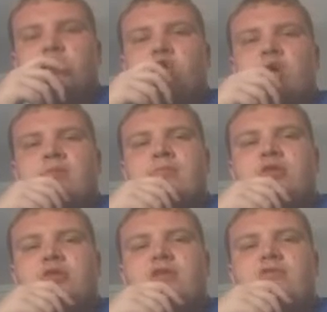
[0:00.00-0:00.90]

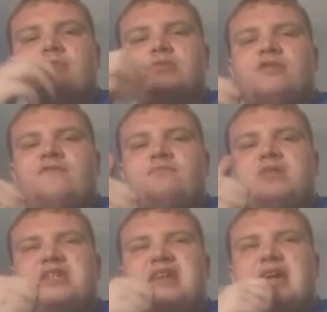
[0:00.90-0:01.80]
McBurnie, thumbs up for
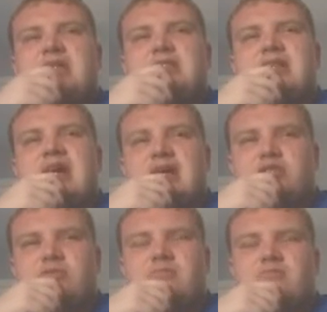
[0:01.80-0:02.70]
me, yes,
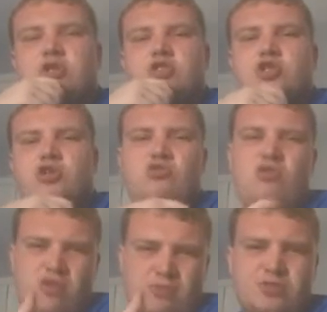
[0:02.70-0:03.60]
and Martin Škrtel,
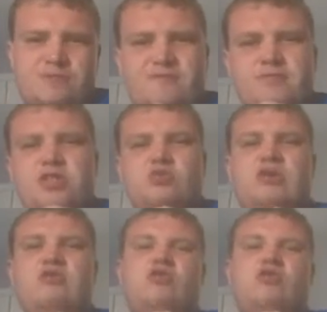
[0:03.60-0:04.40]
thumbs up for me as well,